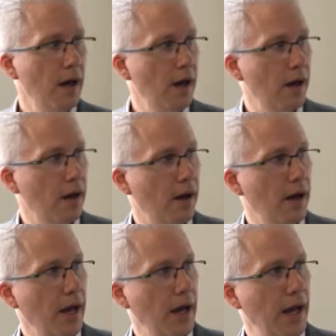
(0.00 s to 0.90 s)

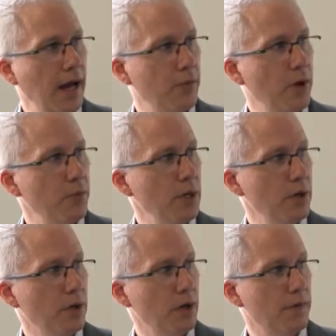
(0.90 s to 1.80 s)
And when we
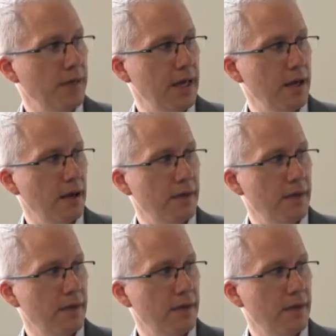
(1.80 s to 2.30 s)
look at the